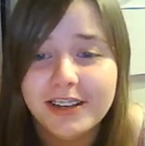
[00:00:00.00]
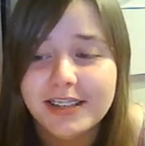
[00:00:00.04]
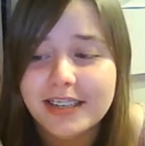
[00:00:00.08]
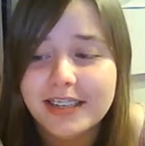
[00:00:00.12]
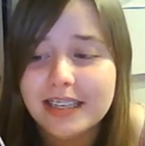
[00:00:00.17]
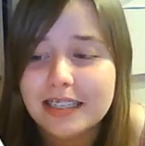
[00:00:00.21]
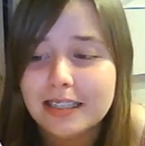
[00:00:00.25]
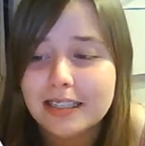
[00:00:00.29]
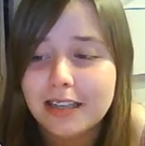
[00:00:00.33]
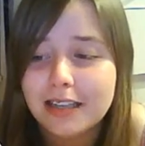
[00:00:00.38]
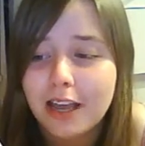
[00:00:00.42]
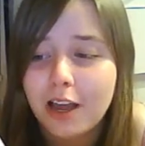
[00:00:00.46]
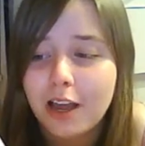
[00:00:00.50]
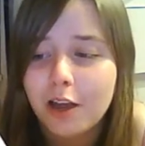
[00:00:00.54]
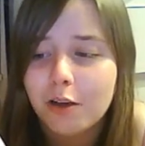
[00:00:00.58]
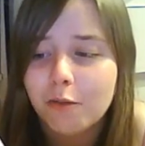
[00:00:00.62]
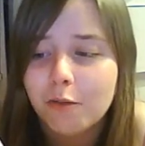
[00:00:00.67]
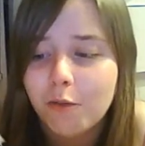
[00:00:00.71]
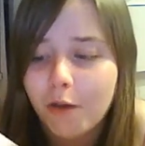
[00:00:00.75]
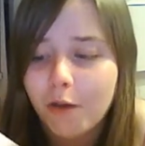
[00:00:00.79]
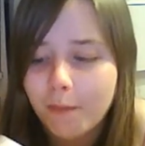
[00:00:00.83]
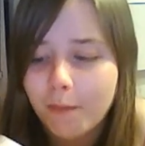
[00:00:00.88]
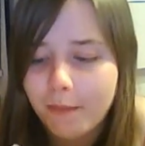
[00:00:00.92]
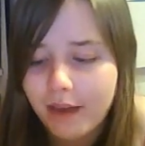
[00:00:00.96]
It's
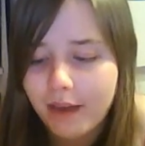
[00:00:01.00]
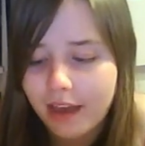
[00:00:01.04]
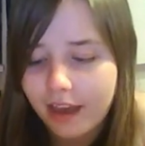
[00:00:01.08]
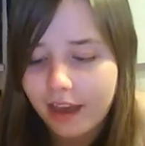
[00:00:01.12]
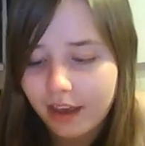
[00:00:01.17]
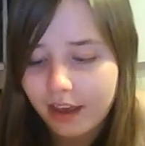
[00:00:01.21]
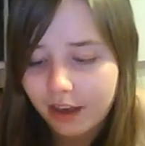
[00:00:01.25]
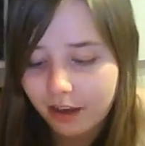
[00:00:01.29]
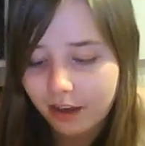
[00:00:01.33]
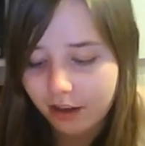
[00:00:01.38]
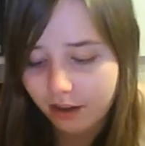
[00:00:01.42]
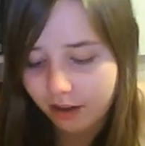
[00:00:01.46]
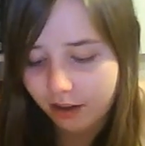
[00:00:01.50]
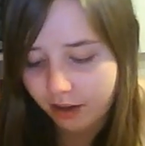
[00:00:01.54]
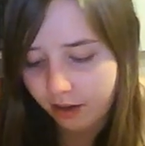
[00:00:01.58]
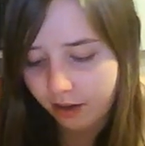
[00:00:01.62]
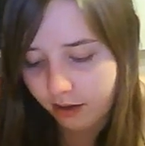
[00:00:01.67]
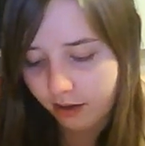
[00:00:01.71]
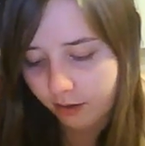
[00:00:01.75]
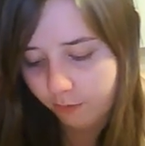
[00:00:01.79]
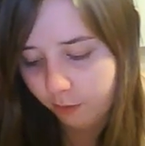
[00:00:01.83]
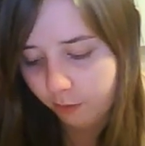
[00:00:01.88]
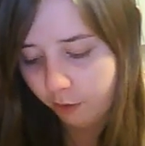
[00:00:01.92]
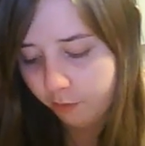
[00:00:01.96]
quite big,
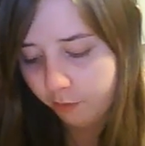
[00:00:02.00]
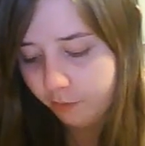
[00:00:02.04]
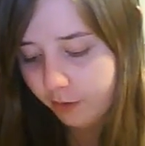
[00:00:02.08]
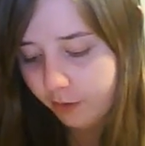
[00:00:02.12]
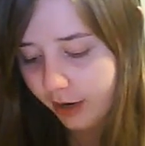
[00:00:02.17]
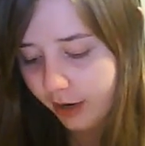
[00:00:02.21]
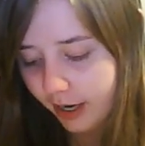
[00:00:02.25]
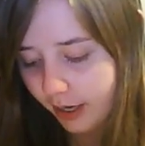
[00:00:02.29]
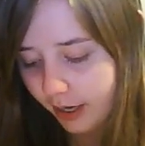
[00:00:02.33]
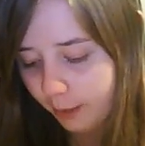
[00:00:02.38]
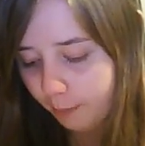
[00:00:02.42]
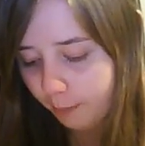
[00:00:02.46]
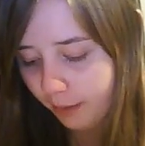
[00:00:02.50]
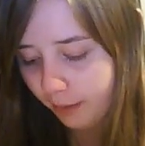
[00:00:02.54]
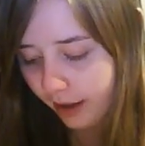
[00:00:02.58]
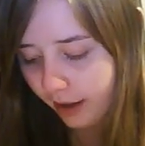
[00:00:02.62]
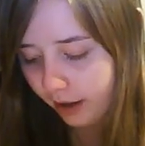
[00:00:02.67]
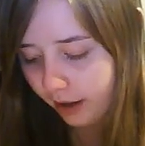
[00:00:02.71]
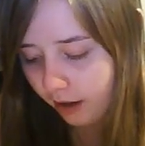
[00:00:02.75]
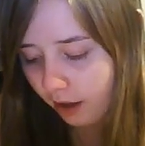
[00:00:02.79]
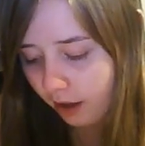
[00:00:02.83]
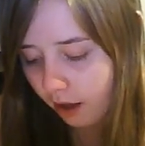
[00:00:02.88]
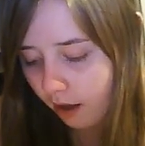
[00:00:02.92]
not really big,